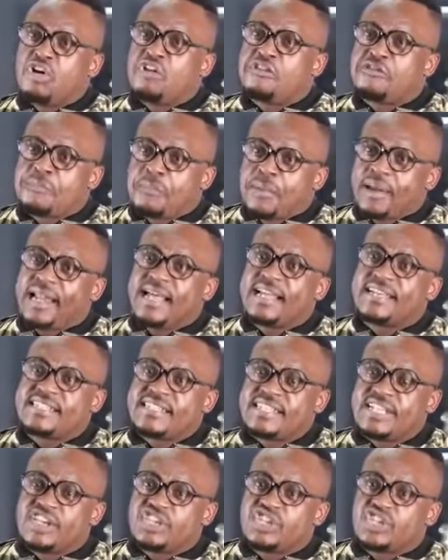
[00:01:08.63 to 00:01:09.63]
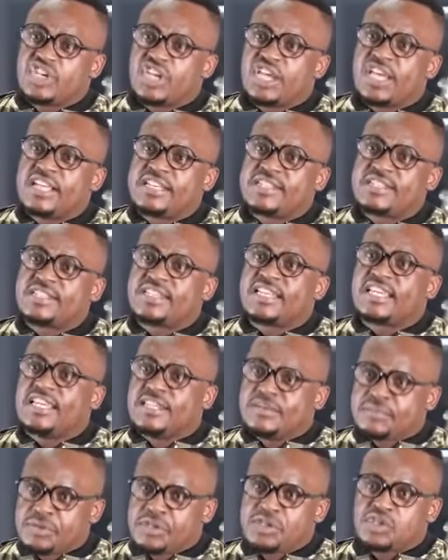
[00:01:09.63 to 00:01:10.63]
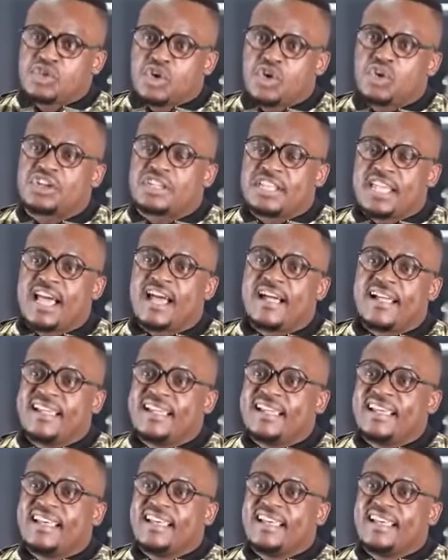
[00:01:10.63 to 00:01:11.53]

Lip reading: of planting a church in Pretoria.